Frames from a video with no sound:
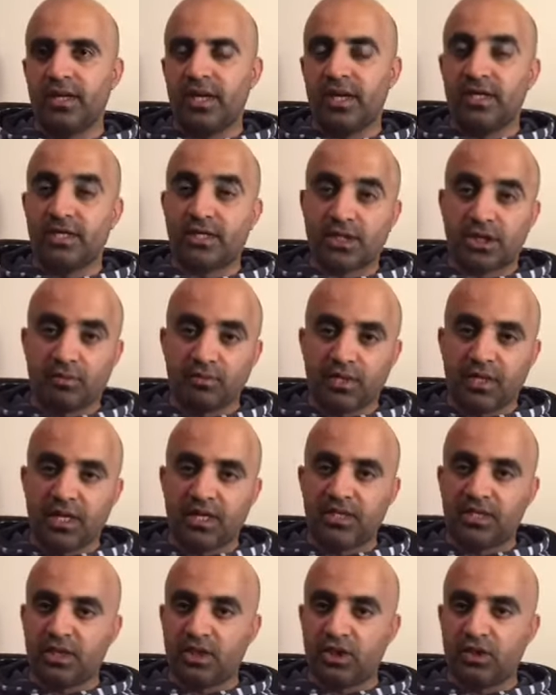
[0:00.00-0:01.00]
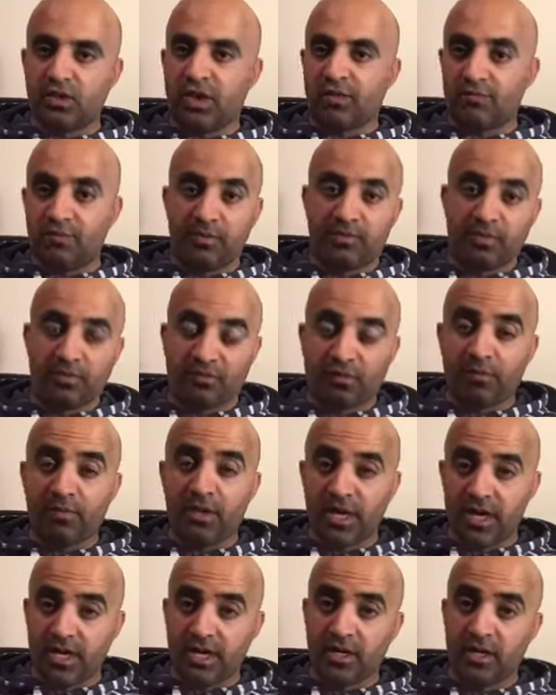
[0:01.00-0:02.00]
In some cases, you have people from
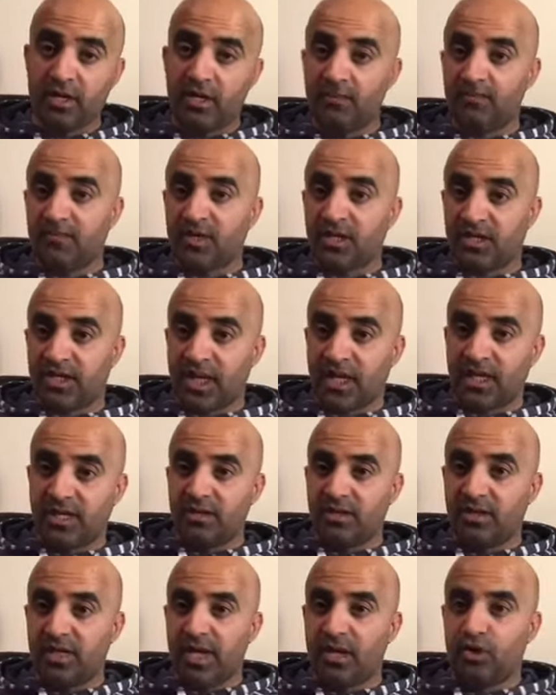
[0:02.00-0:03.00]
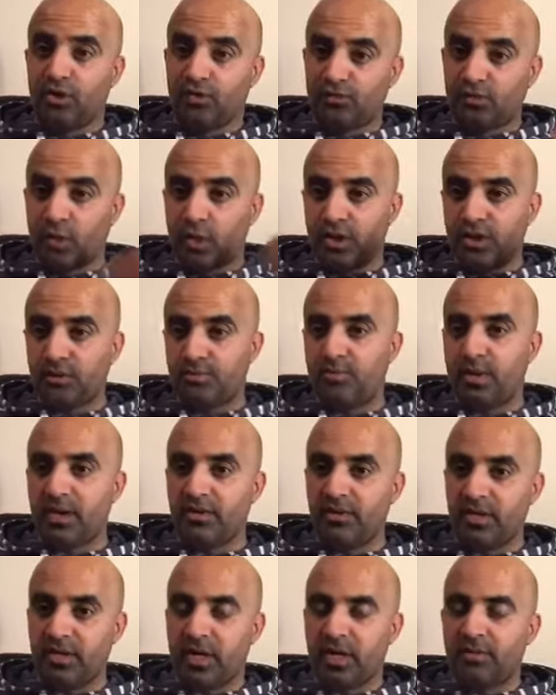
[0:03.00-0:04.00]
here taking their loved ones
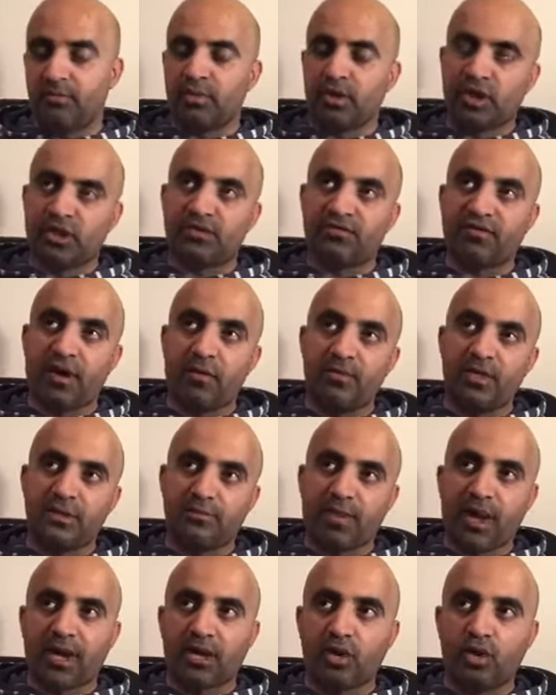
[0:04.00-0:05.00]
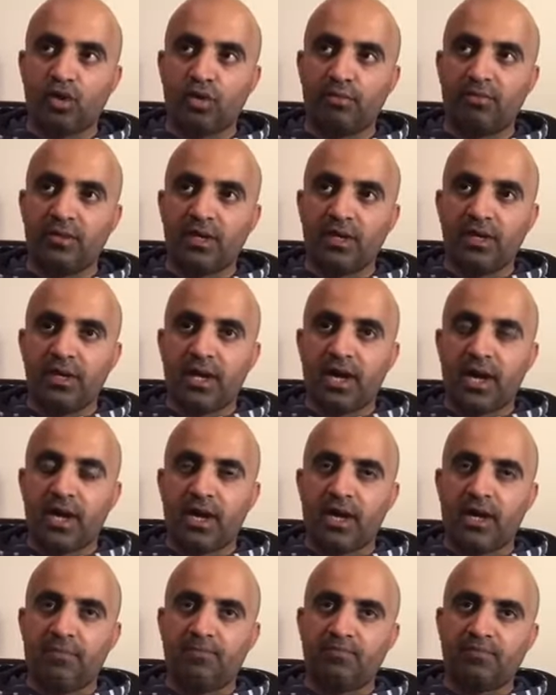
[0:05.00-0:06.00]
buried because family's back home,
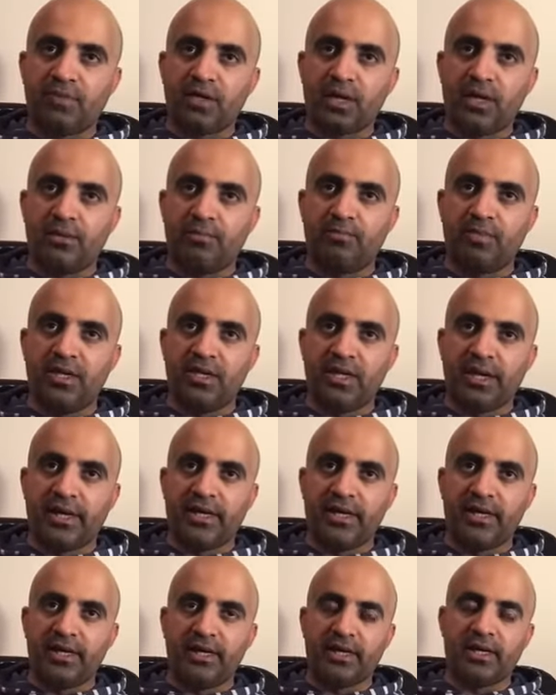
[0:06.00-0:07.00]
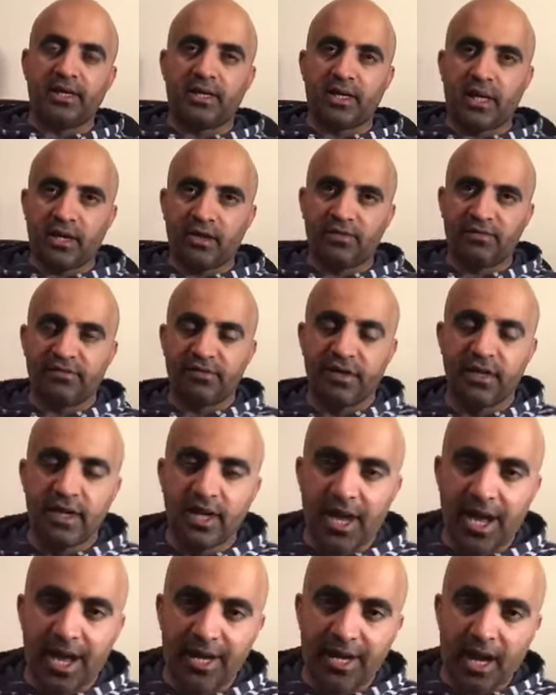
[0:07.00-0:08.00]
and PIA kind of
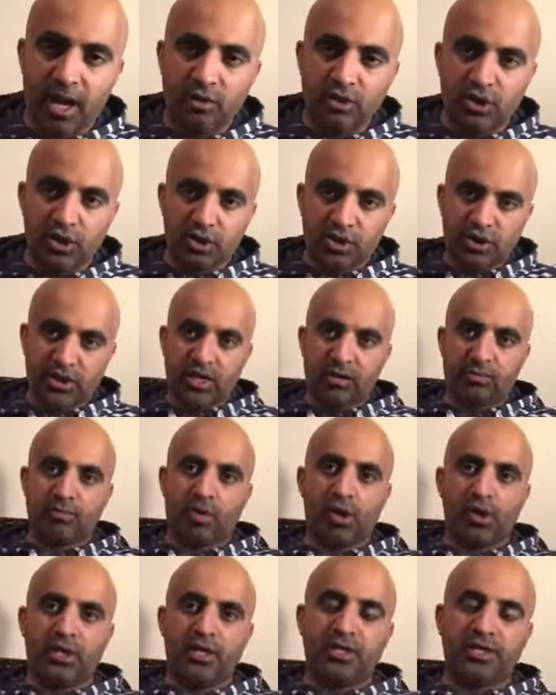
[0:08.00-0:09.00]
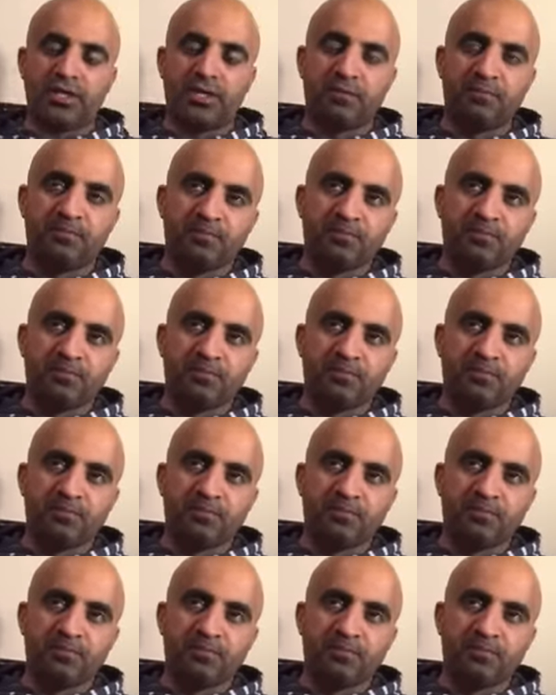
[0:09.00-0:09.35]
allows you to take bodies.